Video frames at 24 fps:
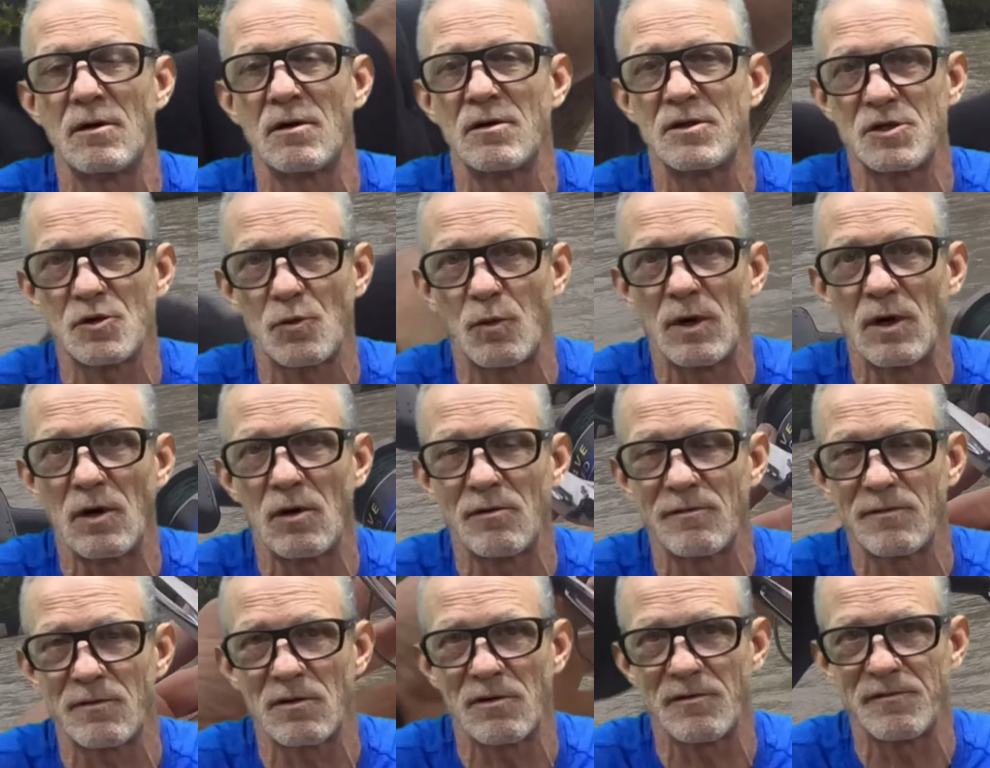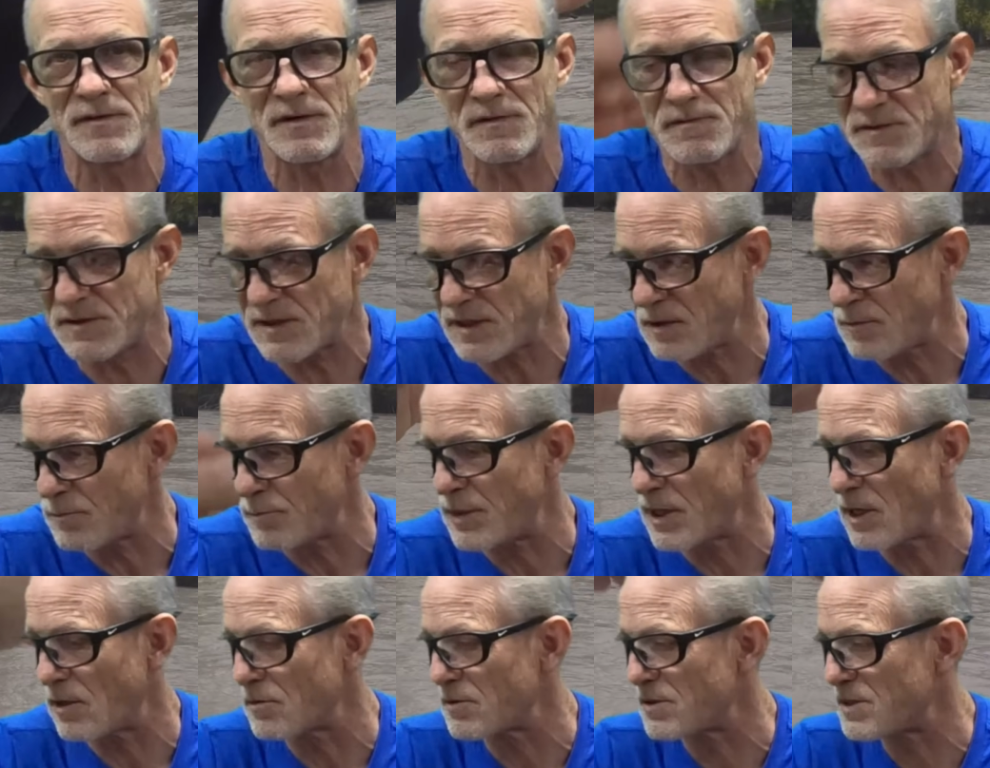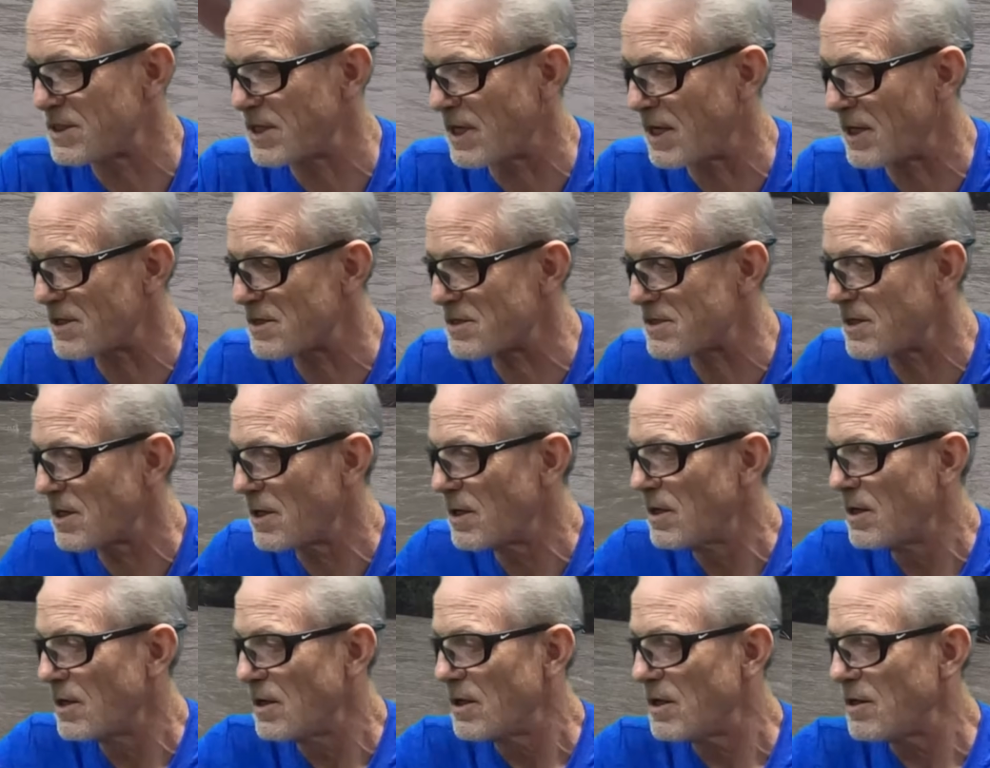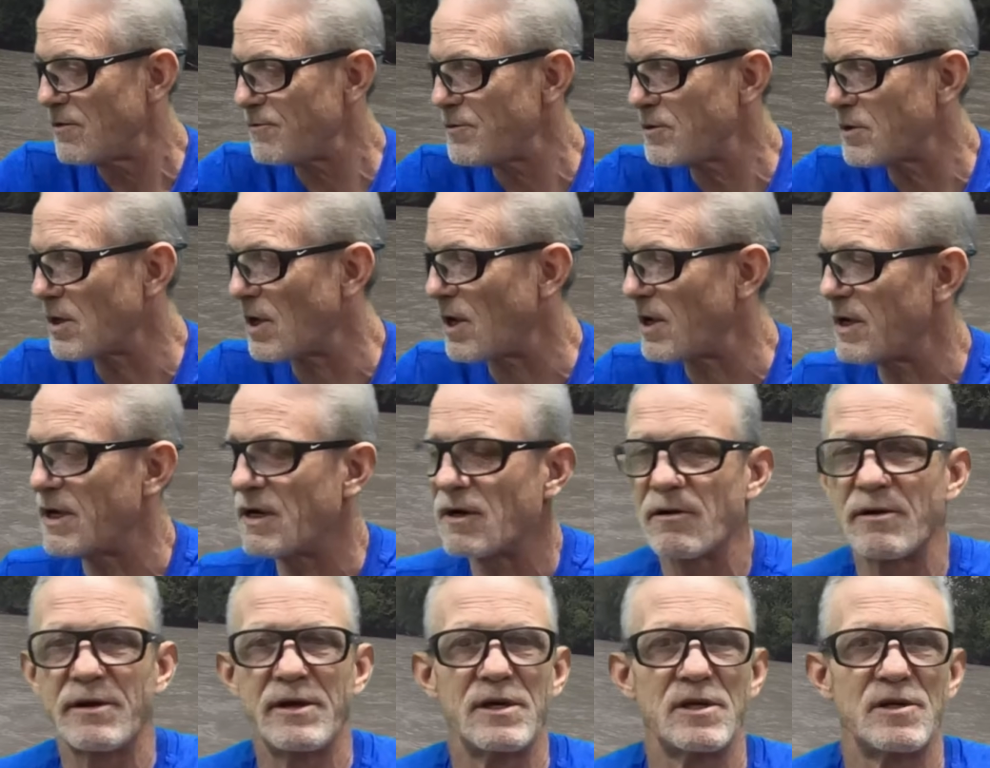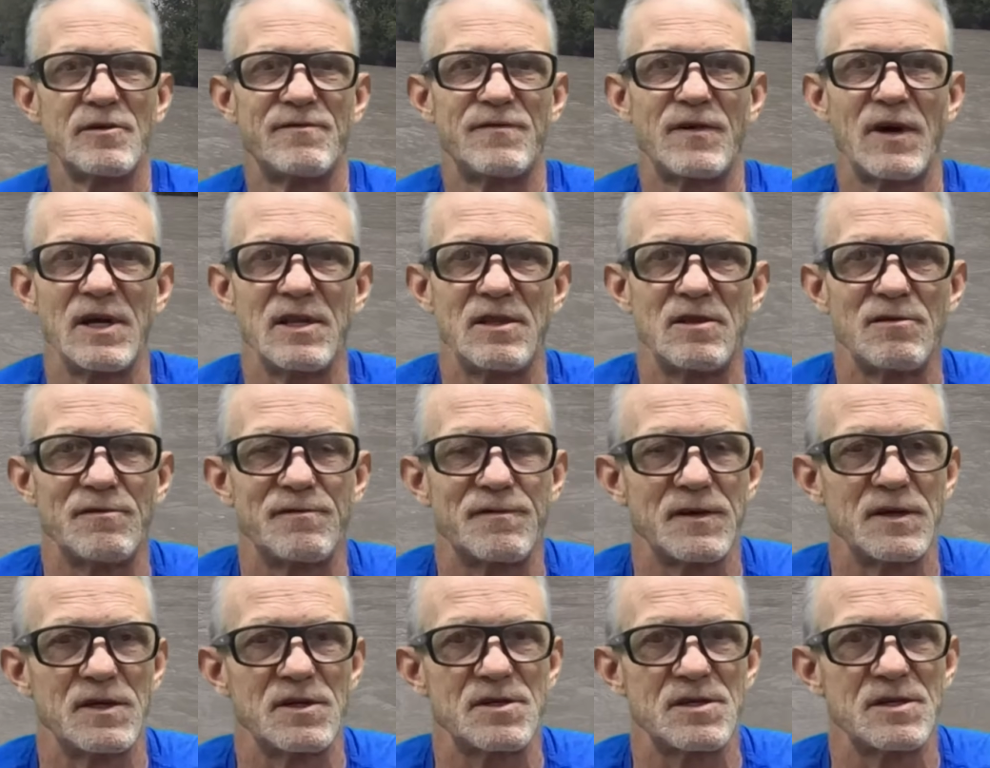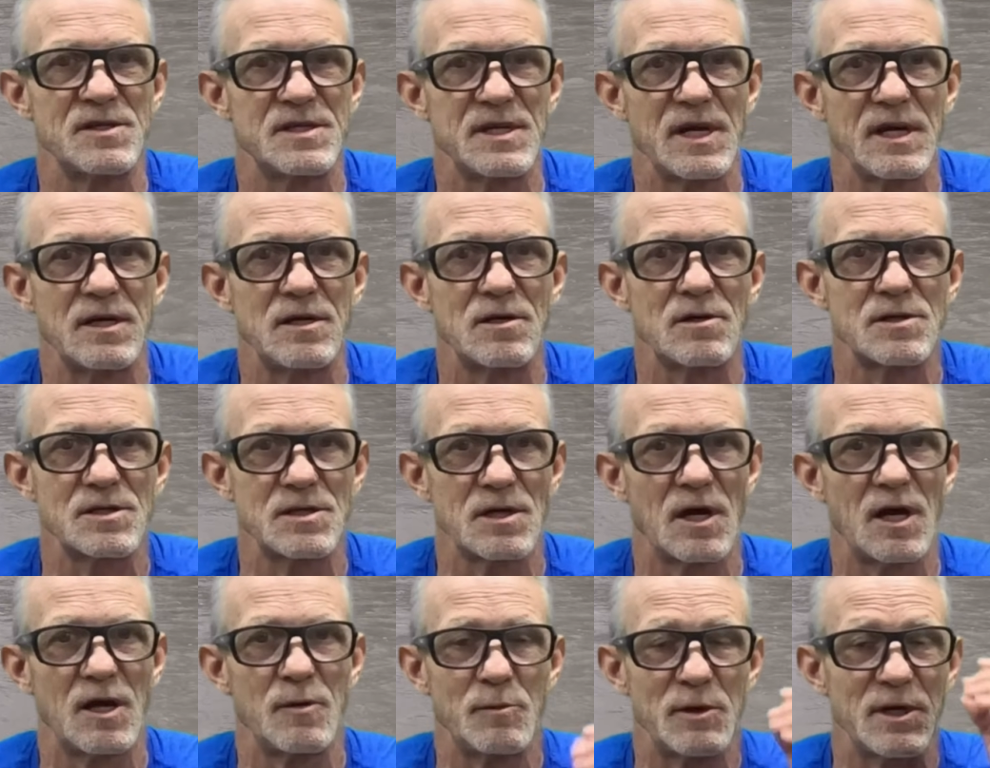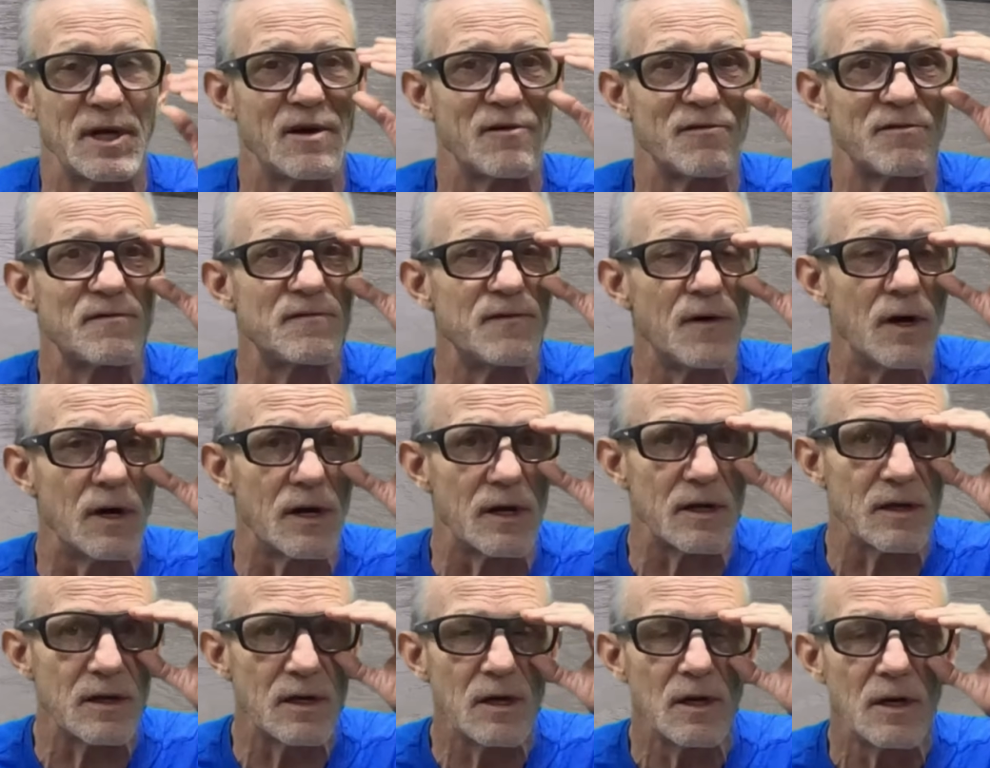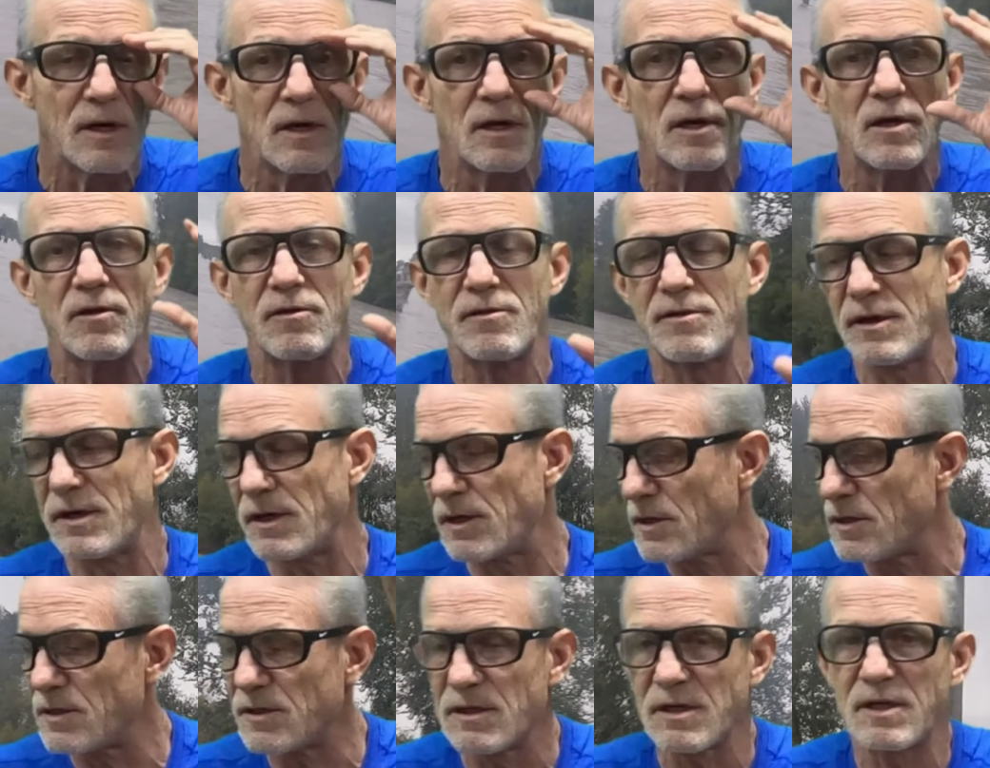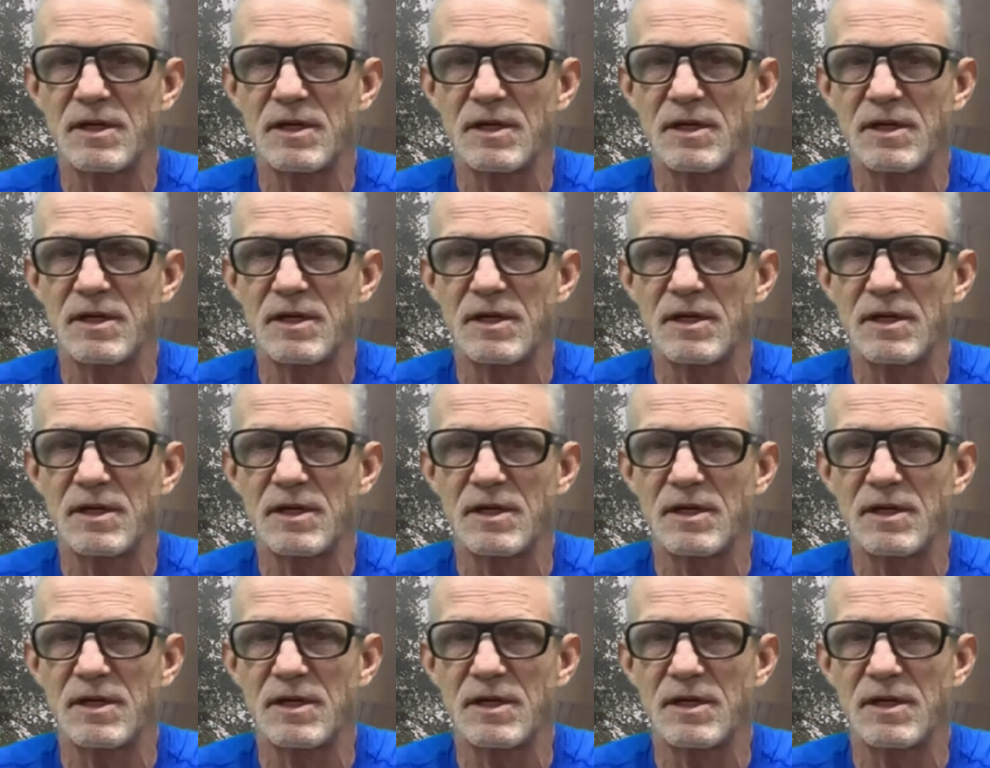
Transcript: a 12, or a 15-pound test. If you got area to fight the fish and take your time and have fun, then